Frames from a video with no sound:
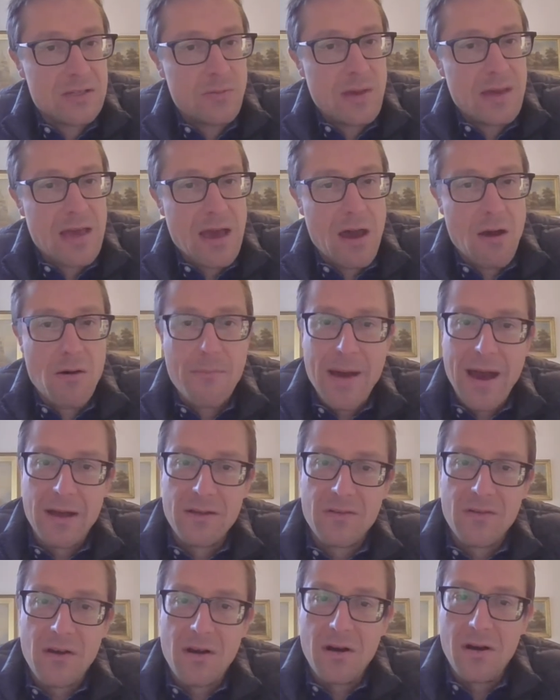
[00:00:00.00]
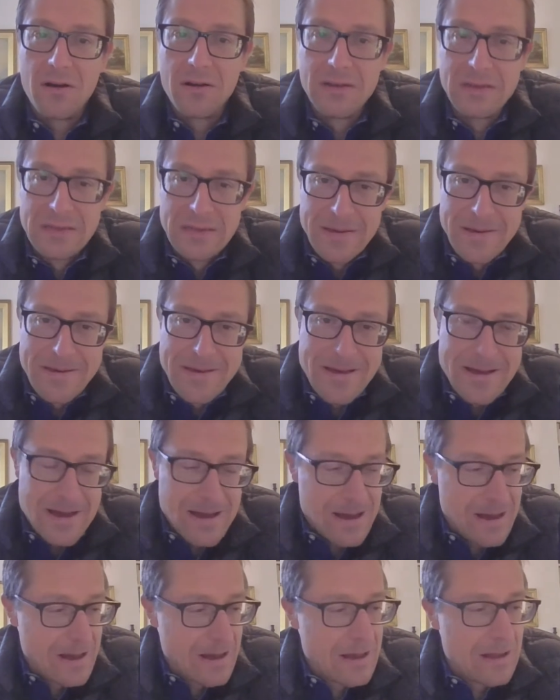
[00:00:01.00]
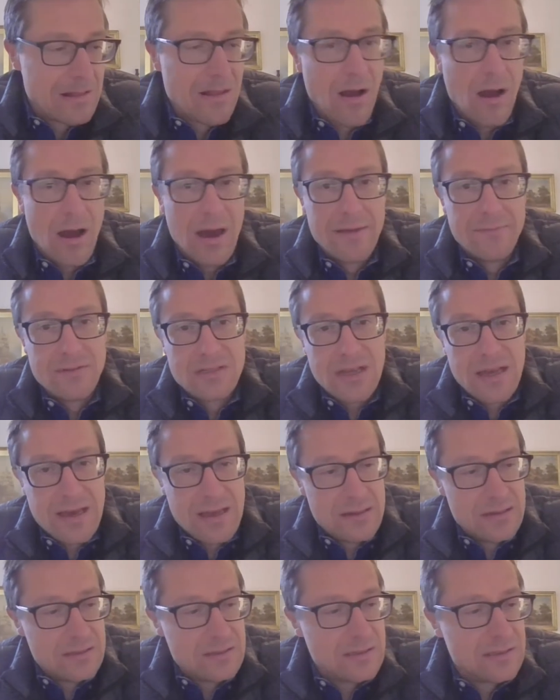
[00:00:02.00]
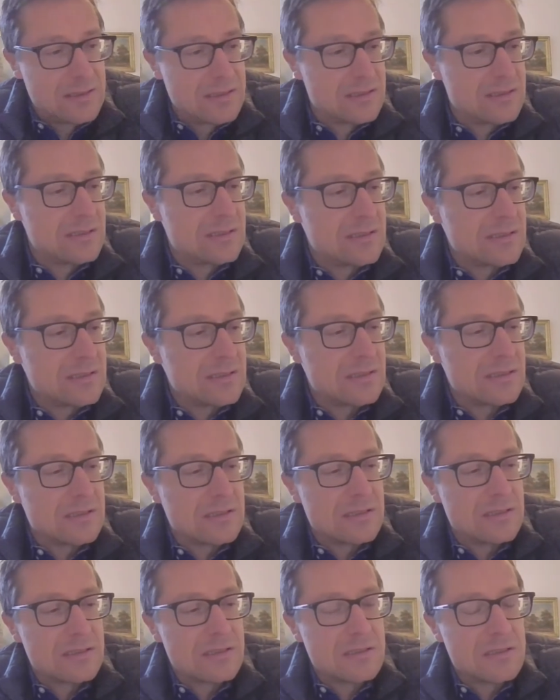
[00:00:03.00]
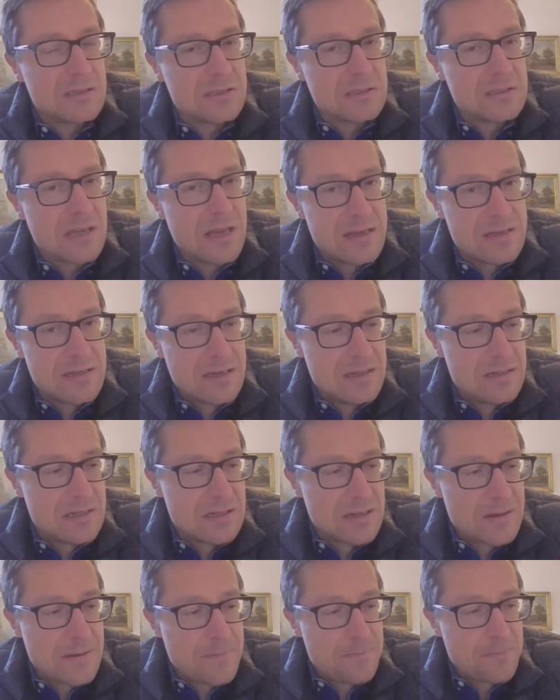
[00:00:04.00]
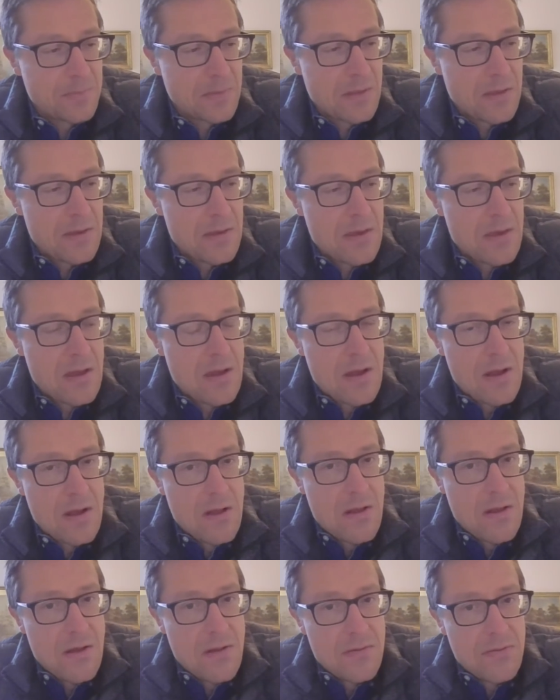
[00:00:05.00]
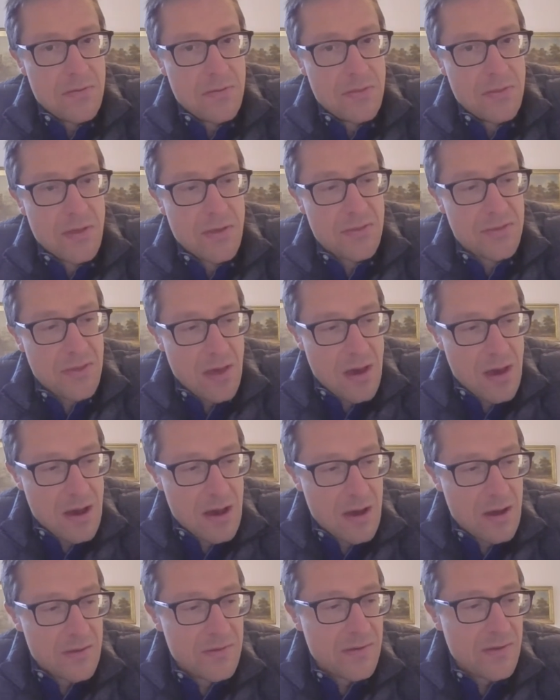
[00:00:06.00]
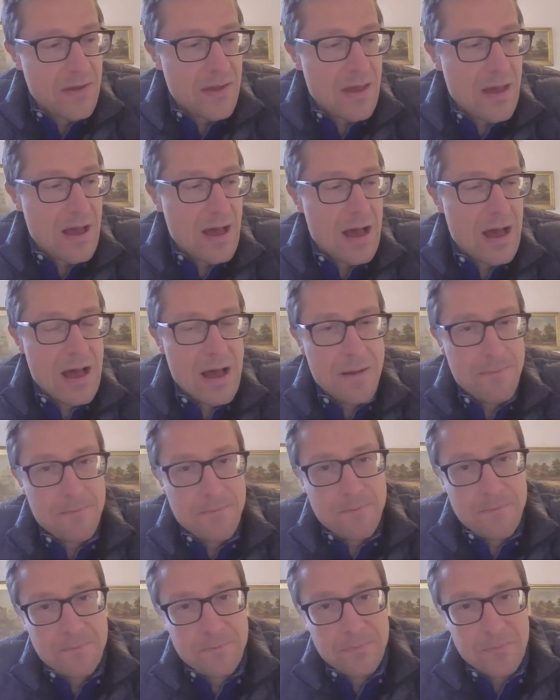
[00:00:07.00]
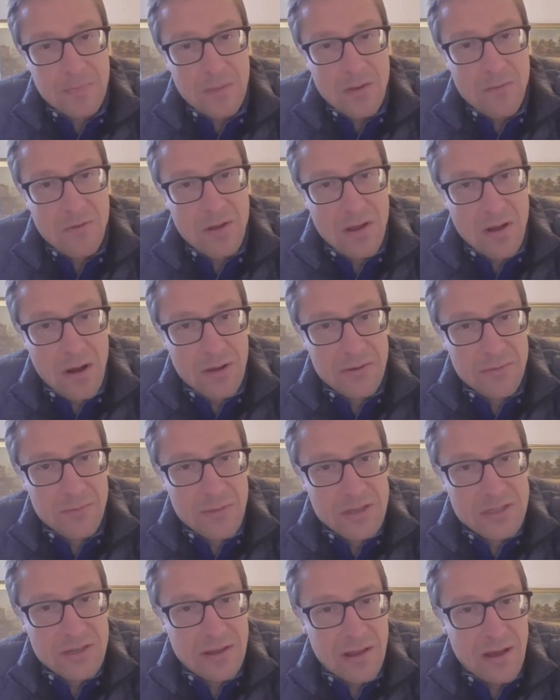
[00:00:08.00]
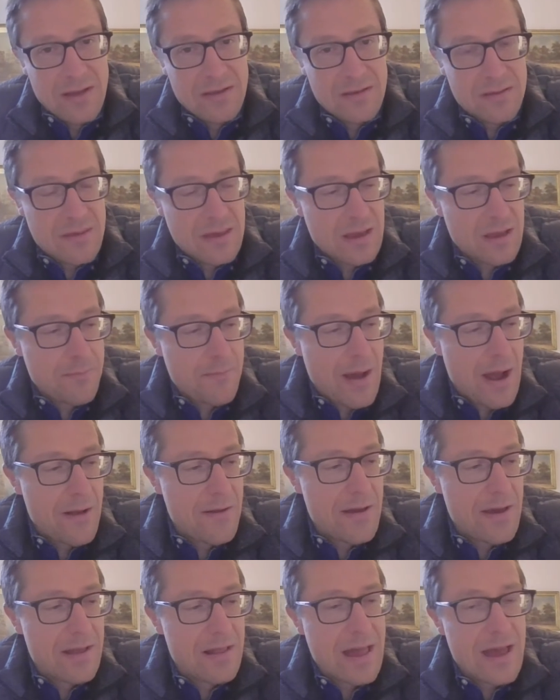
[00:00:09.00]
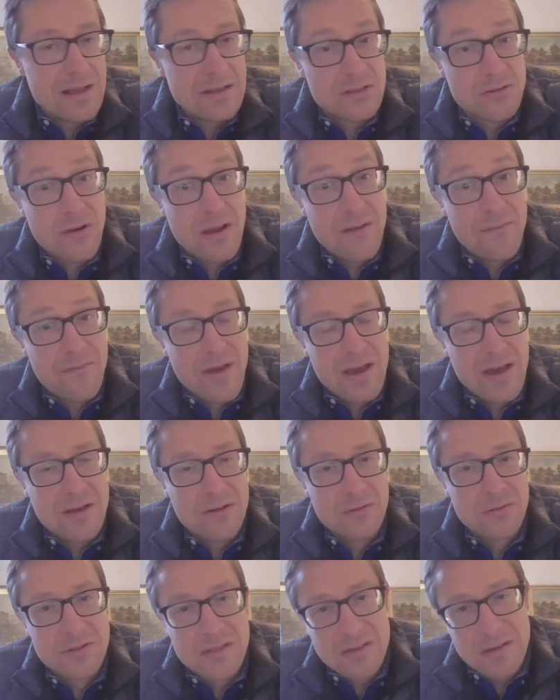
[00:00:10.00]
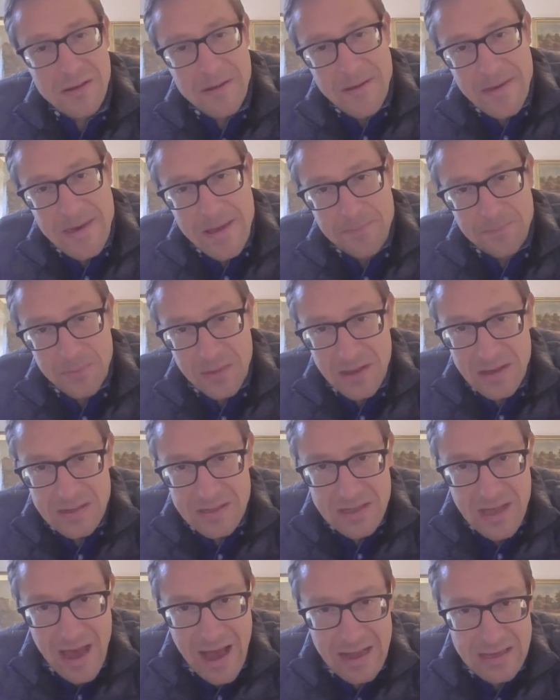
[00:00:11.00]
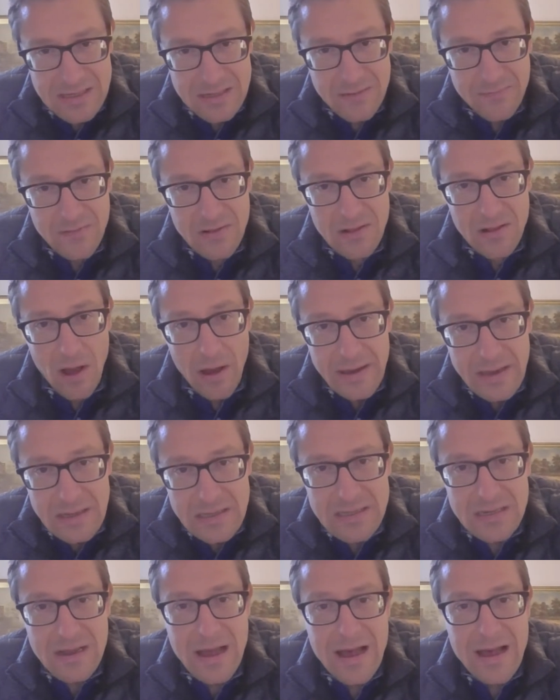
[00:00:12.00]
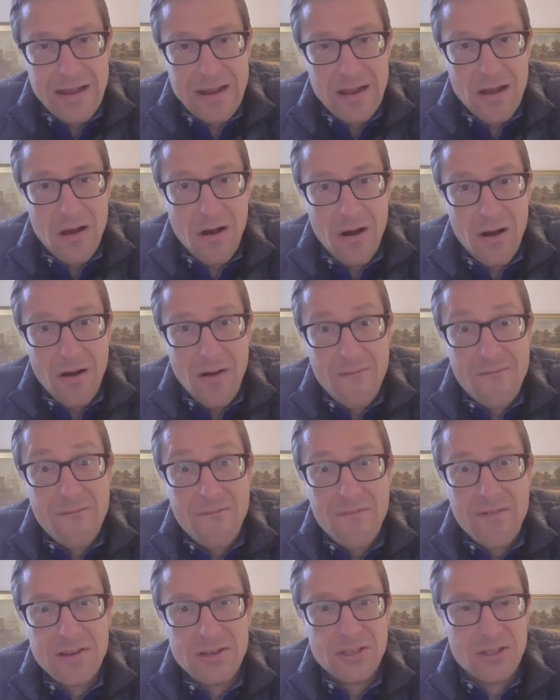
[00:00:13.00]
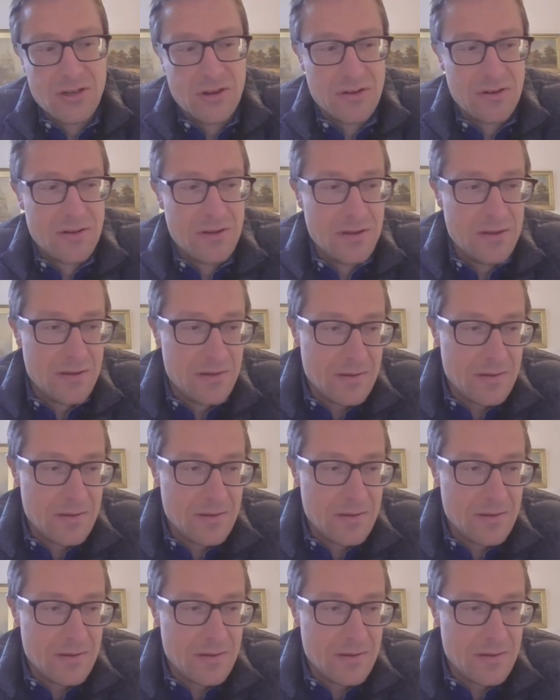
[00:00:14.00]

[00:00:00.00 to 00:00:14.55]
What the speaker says: as we go about our lives in cities. The third regard in which I'd like to think about electric vehicles is that of light and our vision.